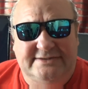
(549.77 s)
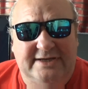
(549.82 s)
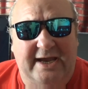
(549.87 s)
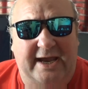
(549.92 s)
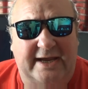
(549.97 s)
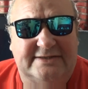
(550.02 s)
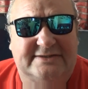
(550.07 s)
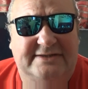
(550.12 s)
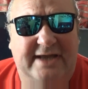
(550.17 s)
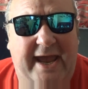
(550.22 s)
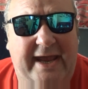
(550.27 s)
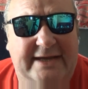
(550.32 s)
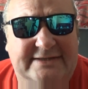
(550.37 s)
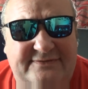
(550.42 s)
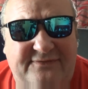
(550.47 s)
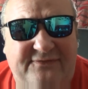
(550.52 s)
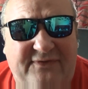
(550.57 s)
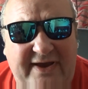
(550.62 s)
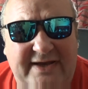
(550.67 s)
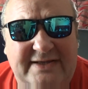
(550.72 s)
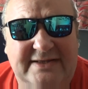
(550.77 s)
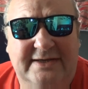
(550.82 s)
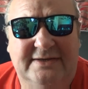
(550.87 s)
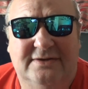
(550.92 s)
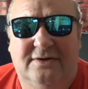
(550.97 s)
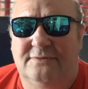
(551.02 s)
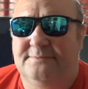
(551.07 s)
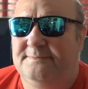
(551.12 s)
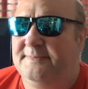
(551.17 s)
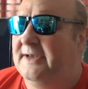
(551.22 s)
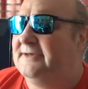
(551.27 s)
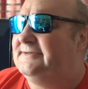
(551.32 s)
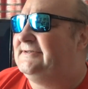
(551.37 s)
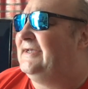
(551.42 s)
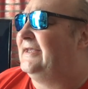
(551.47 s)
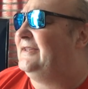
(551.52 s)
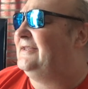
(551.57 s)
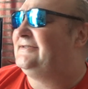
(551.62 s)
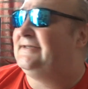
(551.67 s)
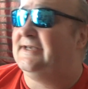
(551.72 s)
it, it's, it's feeling good
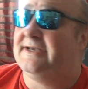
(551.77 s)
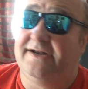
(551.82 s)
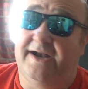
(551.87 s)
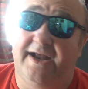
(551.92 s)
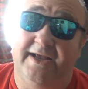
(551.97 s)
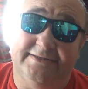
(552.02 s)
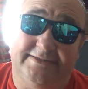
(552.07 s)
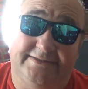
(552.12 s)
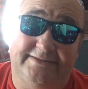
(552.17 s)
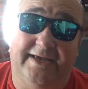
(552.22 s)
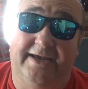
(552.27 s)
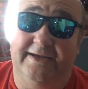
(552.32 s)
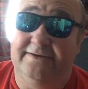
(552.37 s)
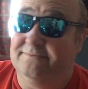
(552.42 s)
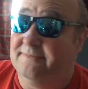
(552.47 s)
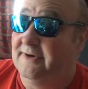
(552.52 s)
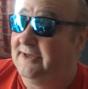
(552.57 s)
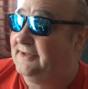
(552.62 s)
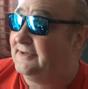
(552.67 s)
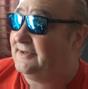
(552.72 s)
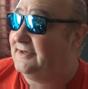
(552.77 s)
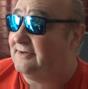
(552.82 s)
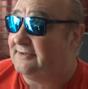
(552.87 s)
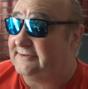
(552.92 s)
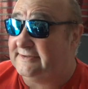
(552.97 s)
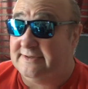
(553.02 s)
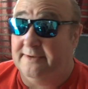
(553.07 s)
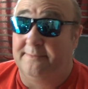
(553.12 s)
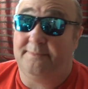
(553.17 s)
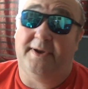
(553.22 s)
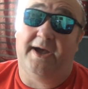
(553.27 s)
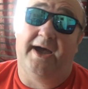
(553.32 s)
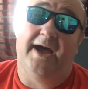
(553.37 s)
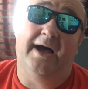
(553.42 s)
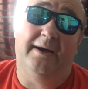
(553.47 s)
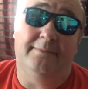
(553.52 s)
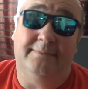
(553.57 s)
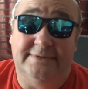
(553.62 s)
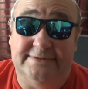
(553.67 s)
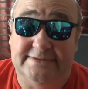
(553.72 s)
music there's a great scene where they go to the
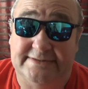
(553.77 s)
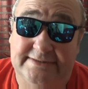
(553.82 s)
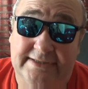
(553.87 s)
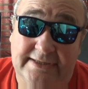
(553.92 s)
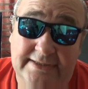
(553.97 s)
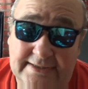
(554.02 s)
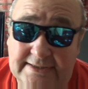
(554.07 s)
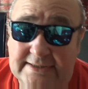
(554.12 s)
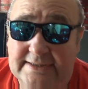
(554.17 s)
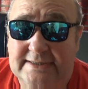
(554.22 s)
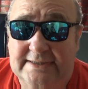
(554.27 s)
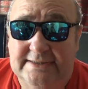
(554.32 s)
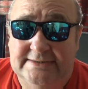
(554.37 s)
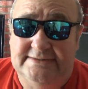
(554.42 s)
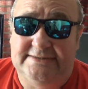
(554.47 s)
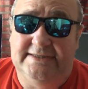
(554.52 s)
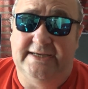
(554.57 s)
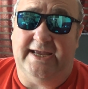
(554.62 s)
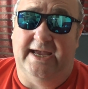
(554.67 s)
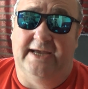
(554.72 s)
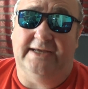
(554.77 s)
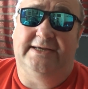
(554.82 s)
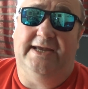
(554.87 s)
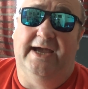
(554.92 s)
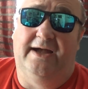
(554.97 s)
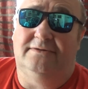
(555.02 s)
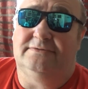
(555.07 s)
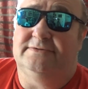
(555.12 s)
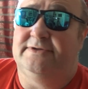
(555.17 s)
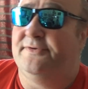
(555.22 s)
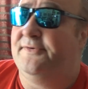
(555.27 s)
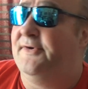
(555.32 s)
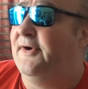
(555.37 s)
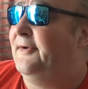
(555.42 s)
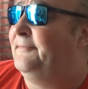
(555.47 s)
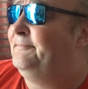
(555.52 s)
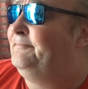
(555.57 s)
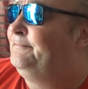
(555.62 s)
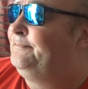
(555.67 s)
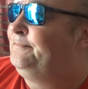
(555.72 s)
Bahamas to get
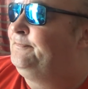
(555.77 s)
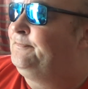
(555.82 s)
Calderon